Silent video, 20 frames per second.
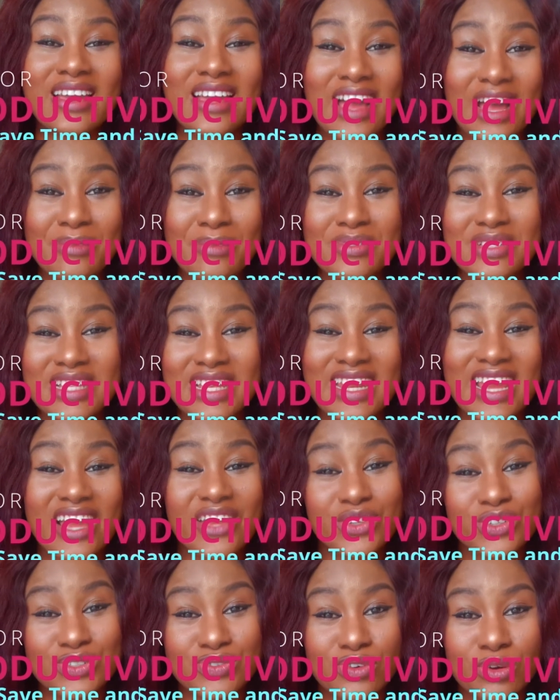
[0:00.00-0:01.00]
apps that I
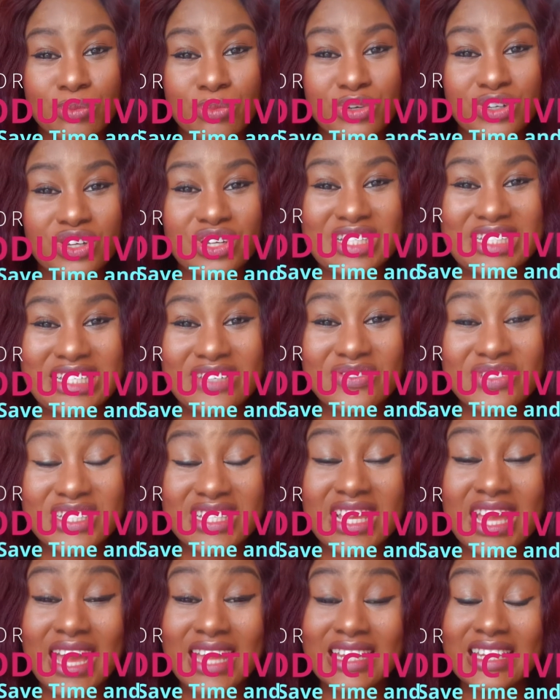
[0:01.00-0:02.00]
use for
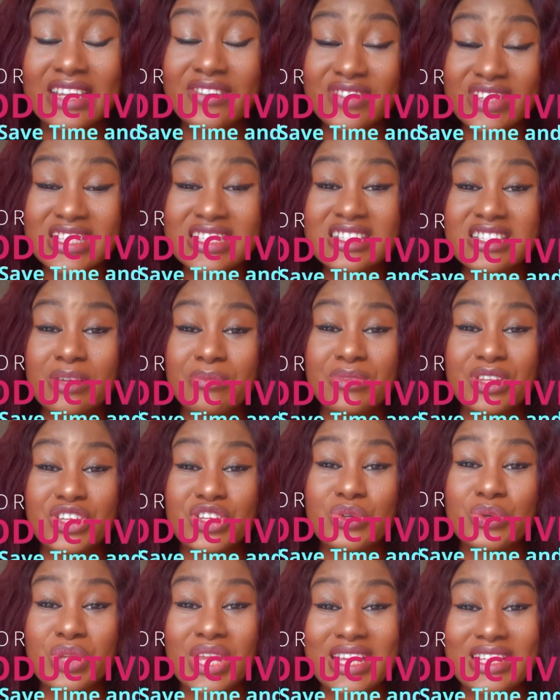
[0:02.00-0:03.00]
productivity. And if it's something
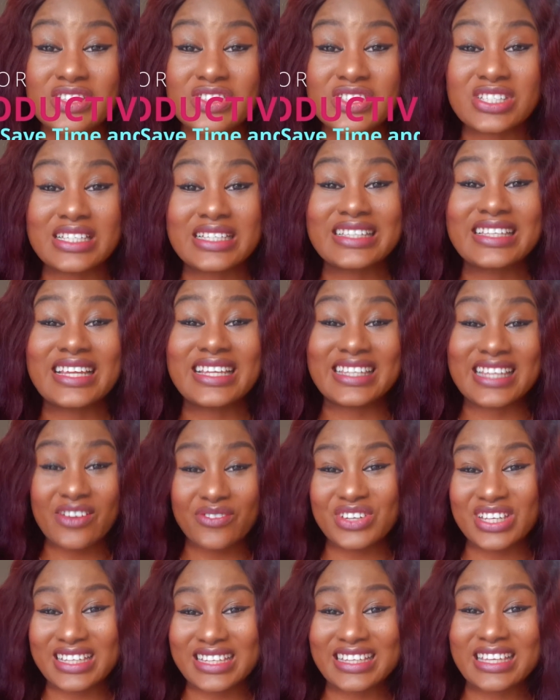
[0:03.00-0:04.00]
you would like to see, then
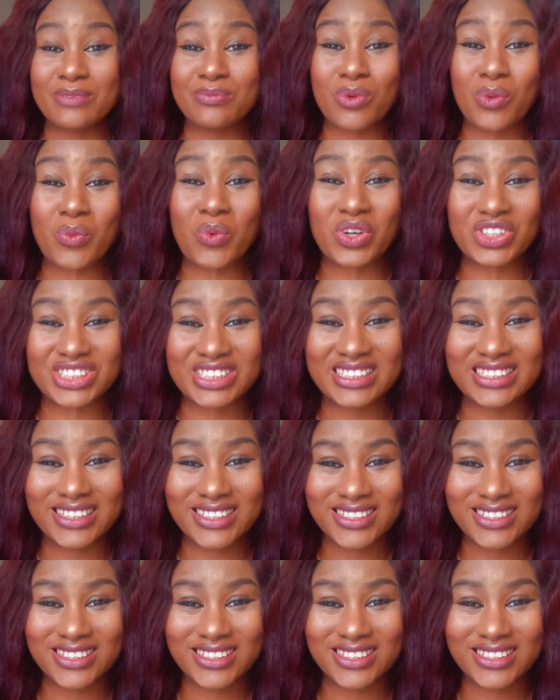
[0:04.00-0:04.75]
definitely keep on watching.